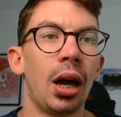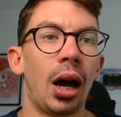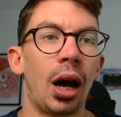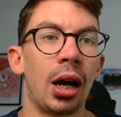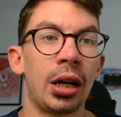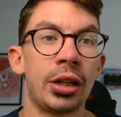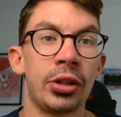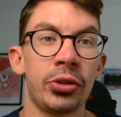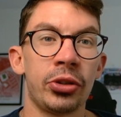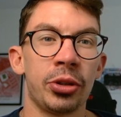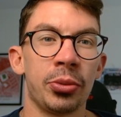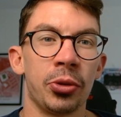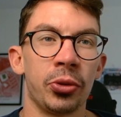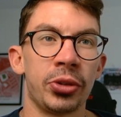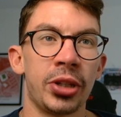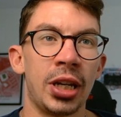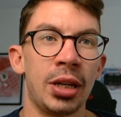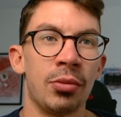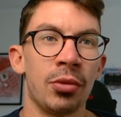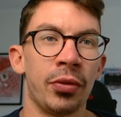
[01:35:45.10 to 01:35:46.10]
I could do some more
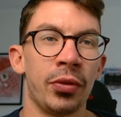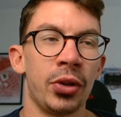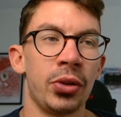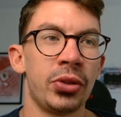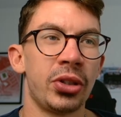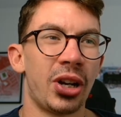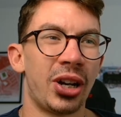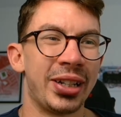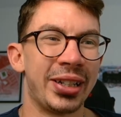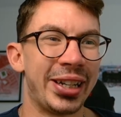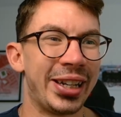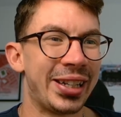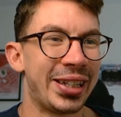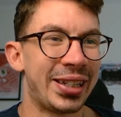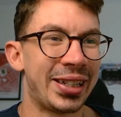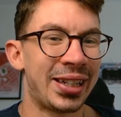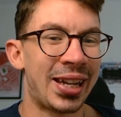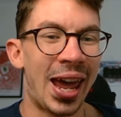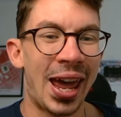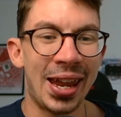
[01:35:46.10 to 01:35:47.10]
team reviews. I did
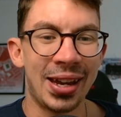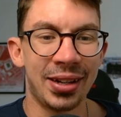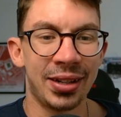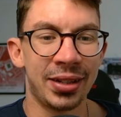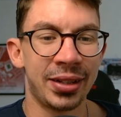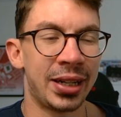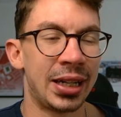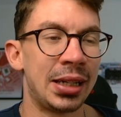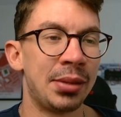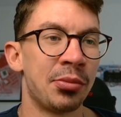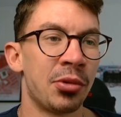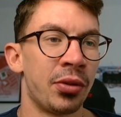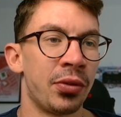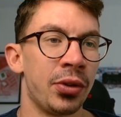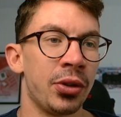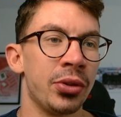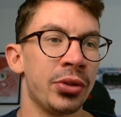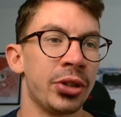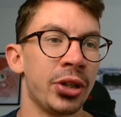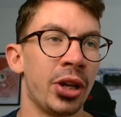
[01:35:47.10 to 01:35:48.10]
10 team
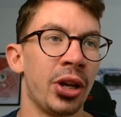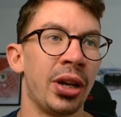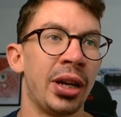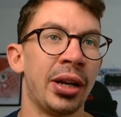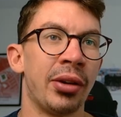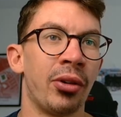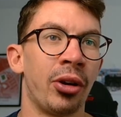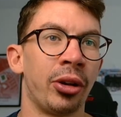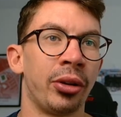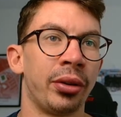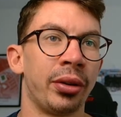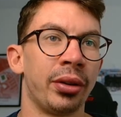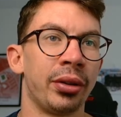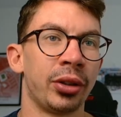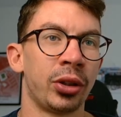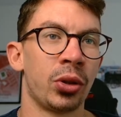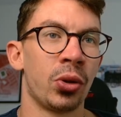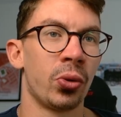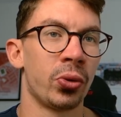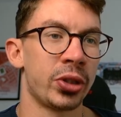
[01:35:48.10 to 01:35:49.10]
reviews earlier on
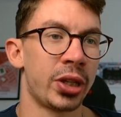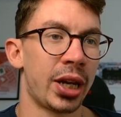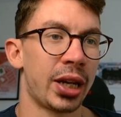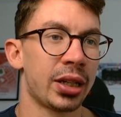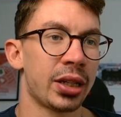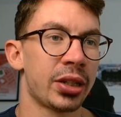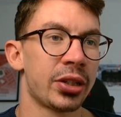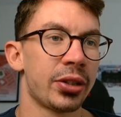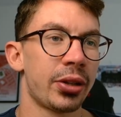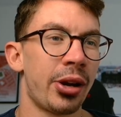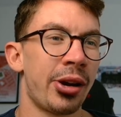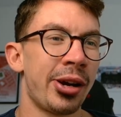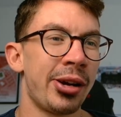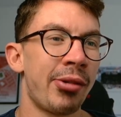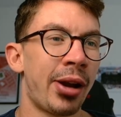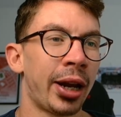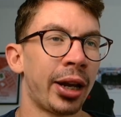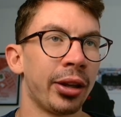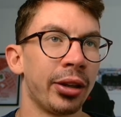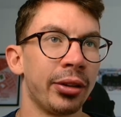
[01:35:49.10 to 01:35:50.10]
Cortex. I
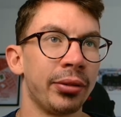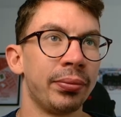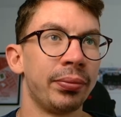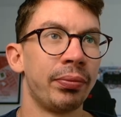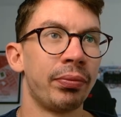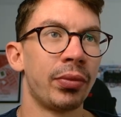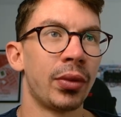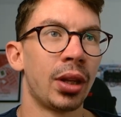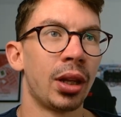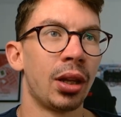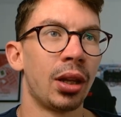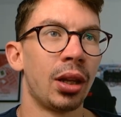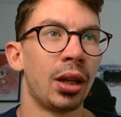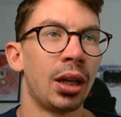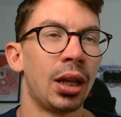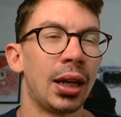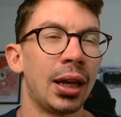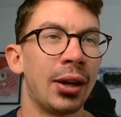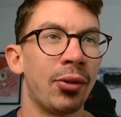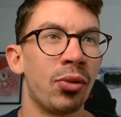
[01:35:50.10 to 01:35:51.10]
reckon
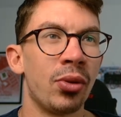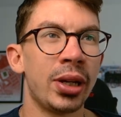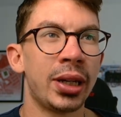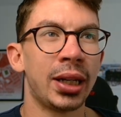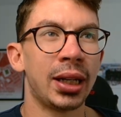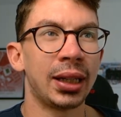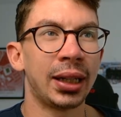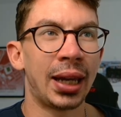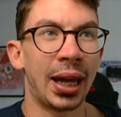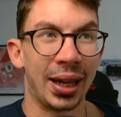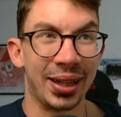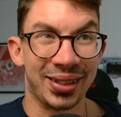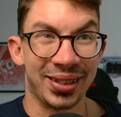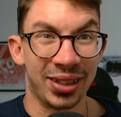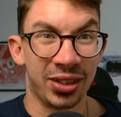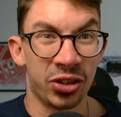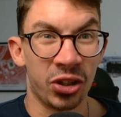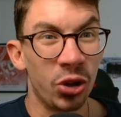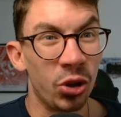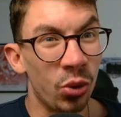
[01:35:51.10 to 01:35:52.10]
if we can get to
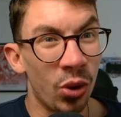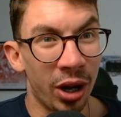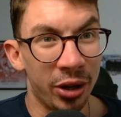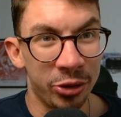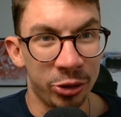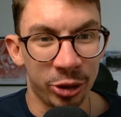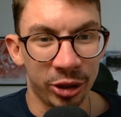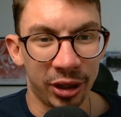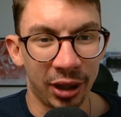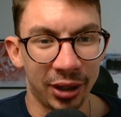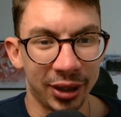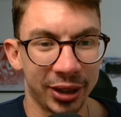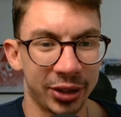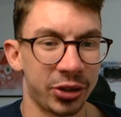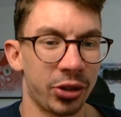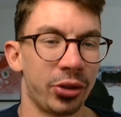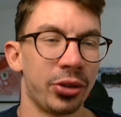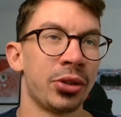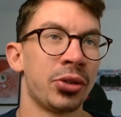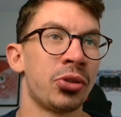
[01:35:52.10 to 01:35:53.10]
200 likes
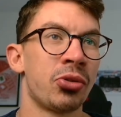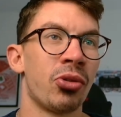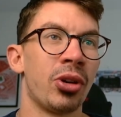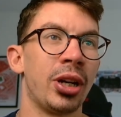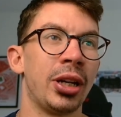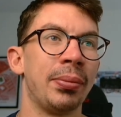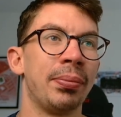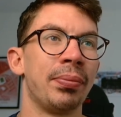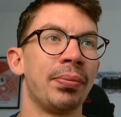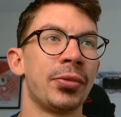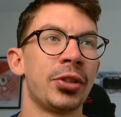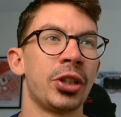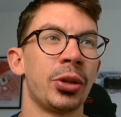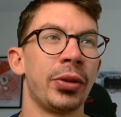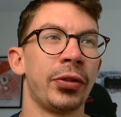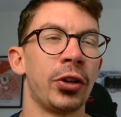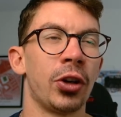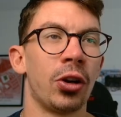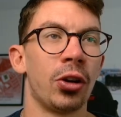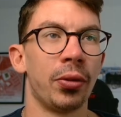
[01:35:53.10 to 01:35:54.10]
on the stream, so we've
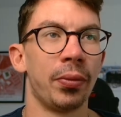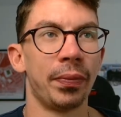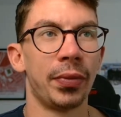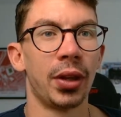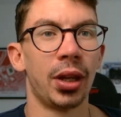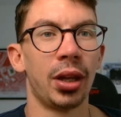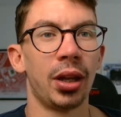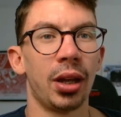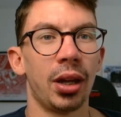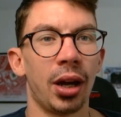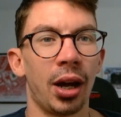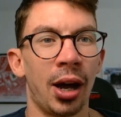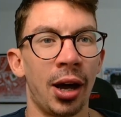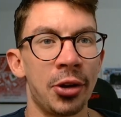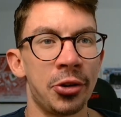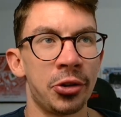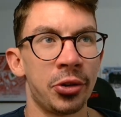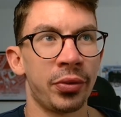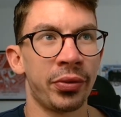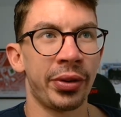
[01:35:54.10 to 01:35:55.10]
got
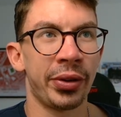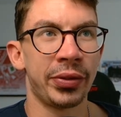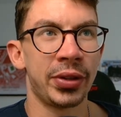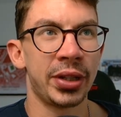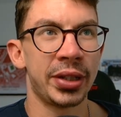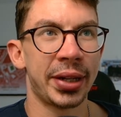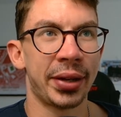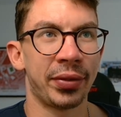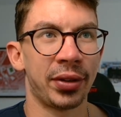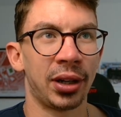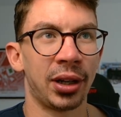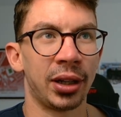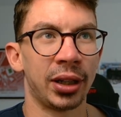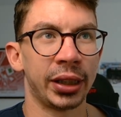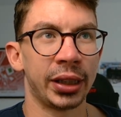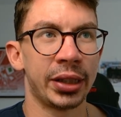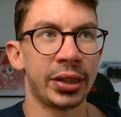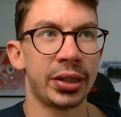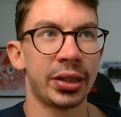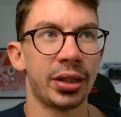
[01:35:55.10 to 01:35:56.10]
157
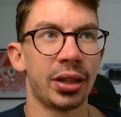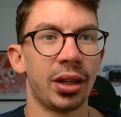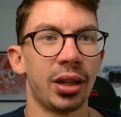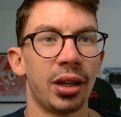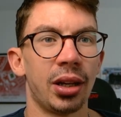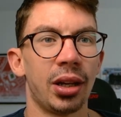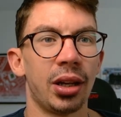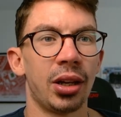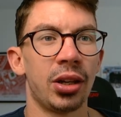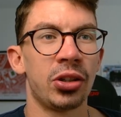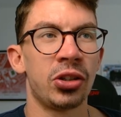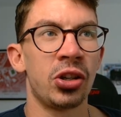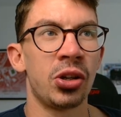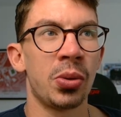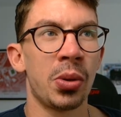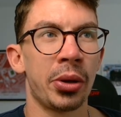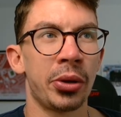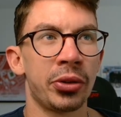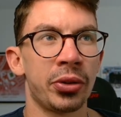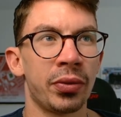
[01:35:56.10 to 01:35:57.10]
likes,
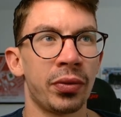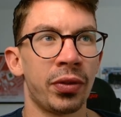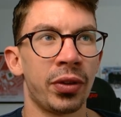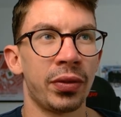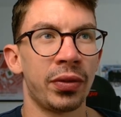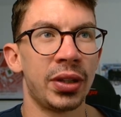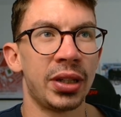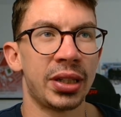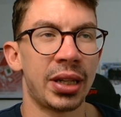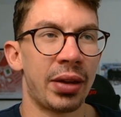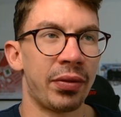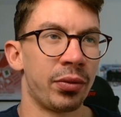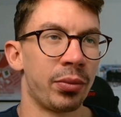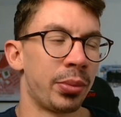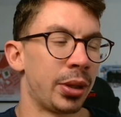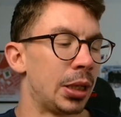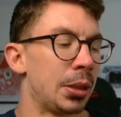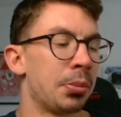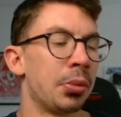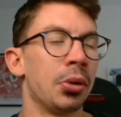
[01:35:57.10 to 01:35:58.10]
257
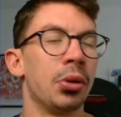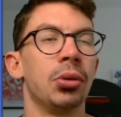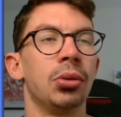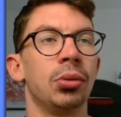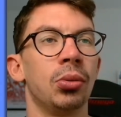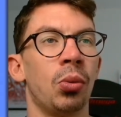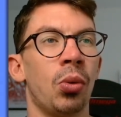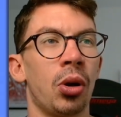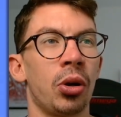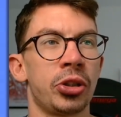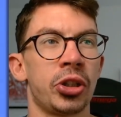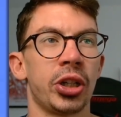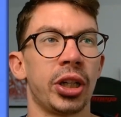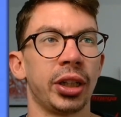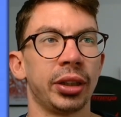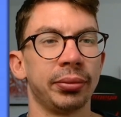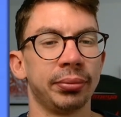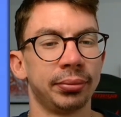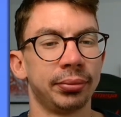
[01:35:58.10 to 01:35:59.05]
people watching.